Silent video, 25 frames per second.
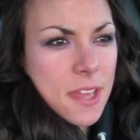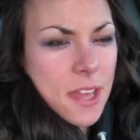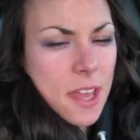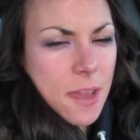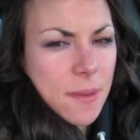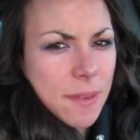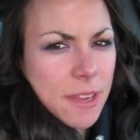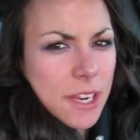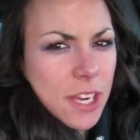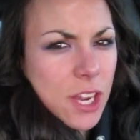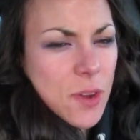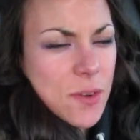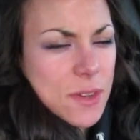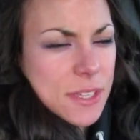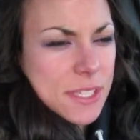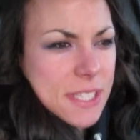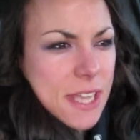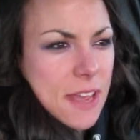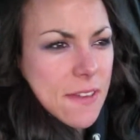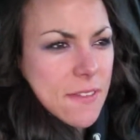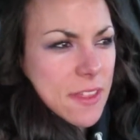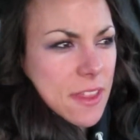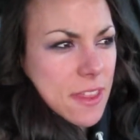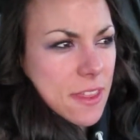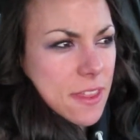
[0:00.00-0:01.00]
I'm gonna go with
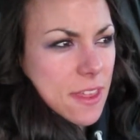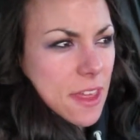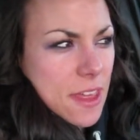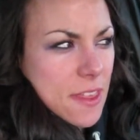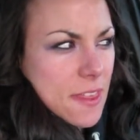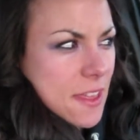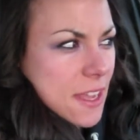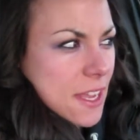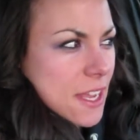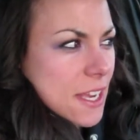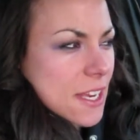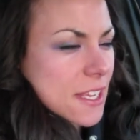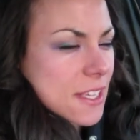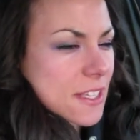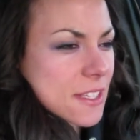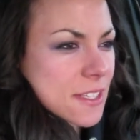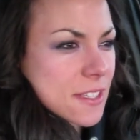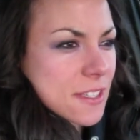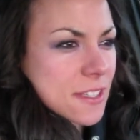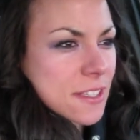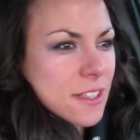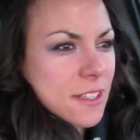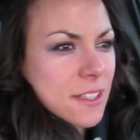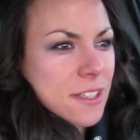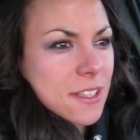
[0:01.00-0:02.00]
7th, I think it is.
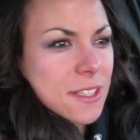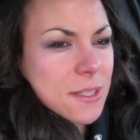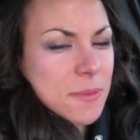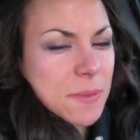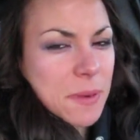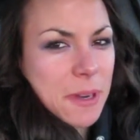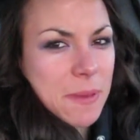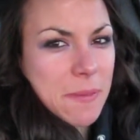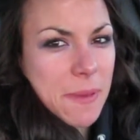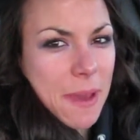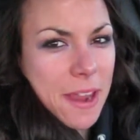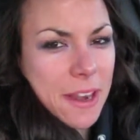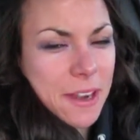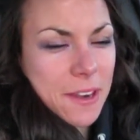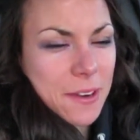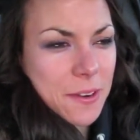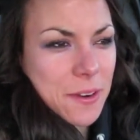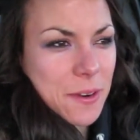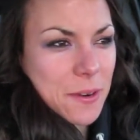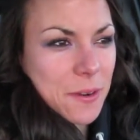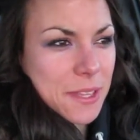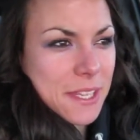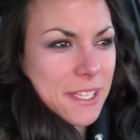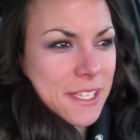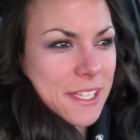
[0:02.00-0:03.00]
It's pretty bad, I don't
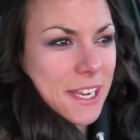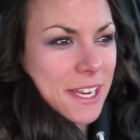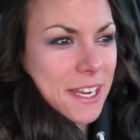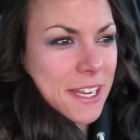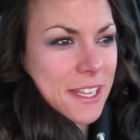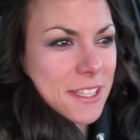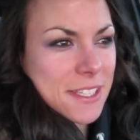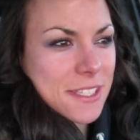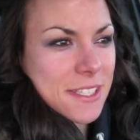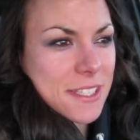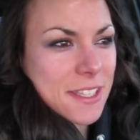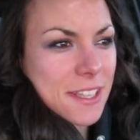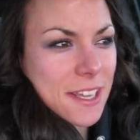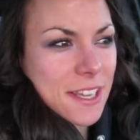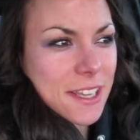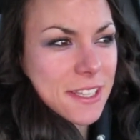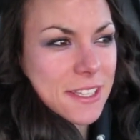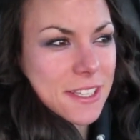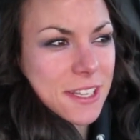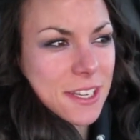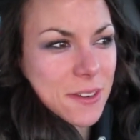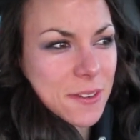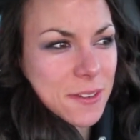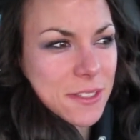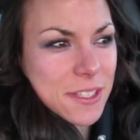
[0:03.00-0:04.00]
know what the date is. At
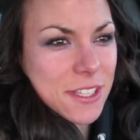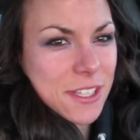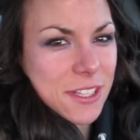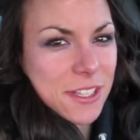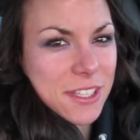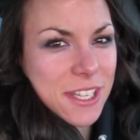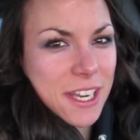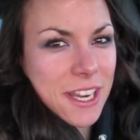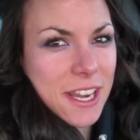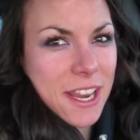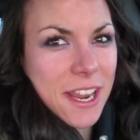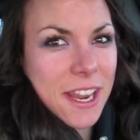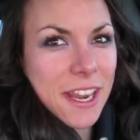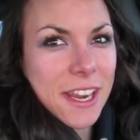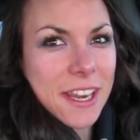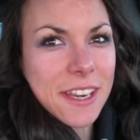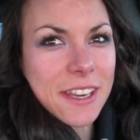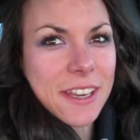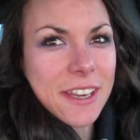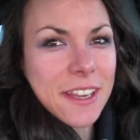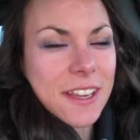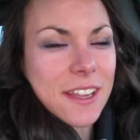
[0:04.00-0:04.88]
least I know it's Thursday night.